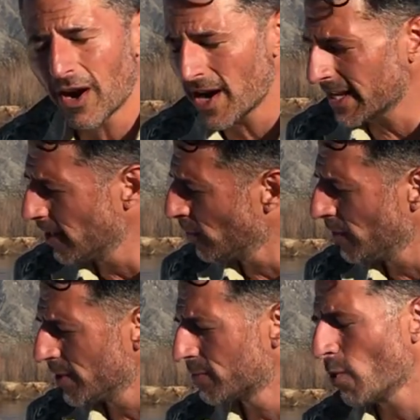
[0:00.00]
chronic
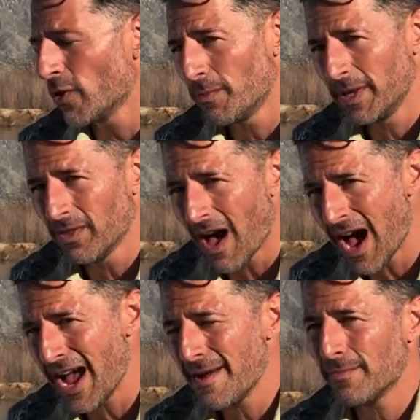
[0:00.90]
illness, whether it be
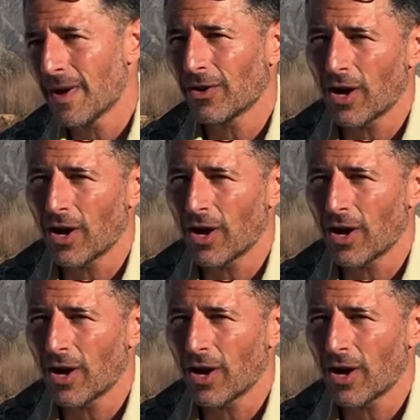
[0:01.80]
Lyme,